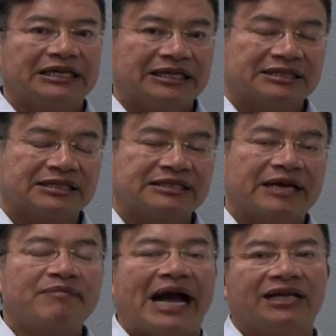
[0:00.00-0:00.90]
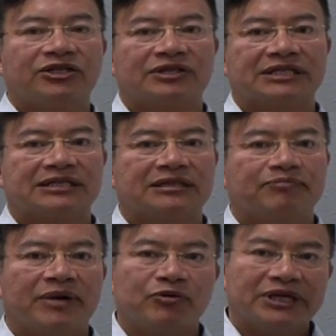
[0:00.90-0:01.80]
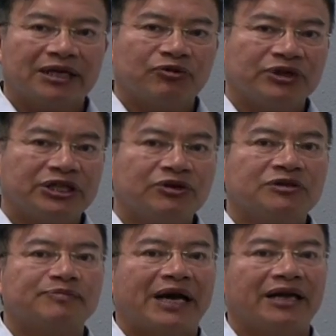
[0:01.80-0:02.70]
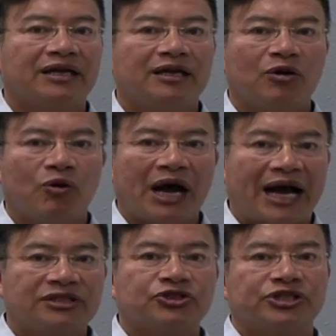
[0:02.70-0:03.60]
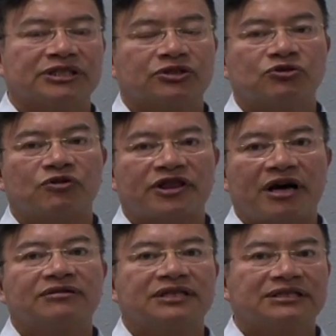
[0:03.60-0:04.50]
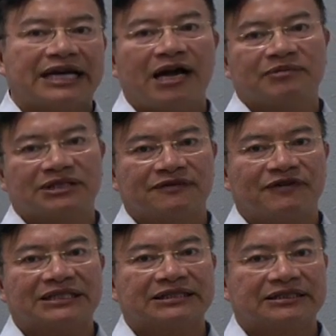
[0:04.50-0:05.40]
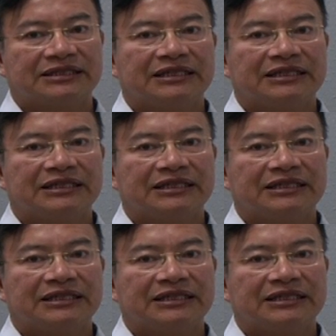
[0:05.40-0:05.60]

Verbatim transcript: it's the same accuracy, but we can reduce by hundreds to thousand times faster